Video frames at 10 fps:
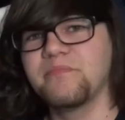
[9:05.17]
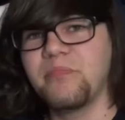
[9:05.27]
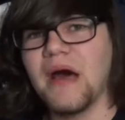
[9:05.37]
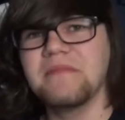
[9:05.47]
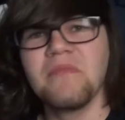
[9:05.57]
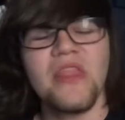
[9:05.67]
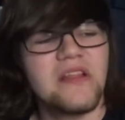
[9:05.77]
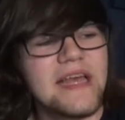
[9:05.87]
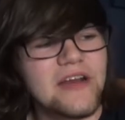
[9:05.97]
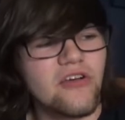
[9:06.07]
But
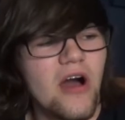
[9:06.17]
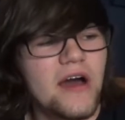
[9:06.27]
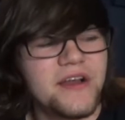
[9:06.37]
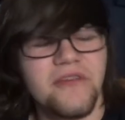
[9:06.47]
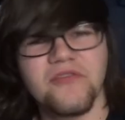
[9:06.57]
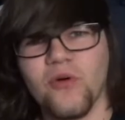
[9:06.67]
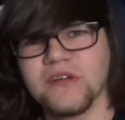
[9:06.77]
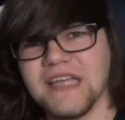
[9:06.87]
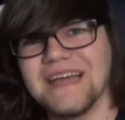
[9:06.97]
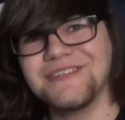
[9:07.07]
later on, of
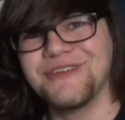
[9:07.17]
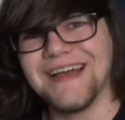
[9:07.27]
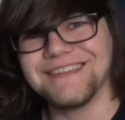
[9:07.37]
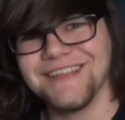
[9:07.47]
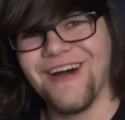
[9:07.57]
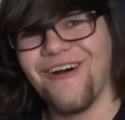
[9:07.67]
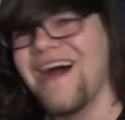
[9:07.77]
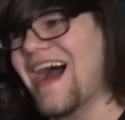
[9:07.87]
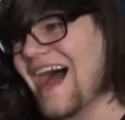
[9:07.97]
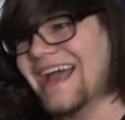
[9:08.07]
course, as you guys
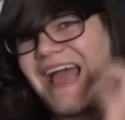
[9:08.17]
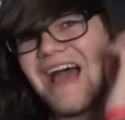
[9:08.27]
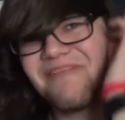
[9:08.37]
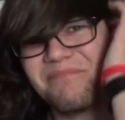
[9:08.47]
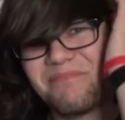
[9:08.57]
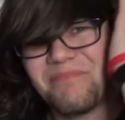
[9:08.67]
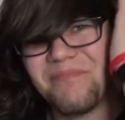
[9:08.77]
know, I have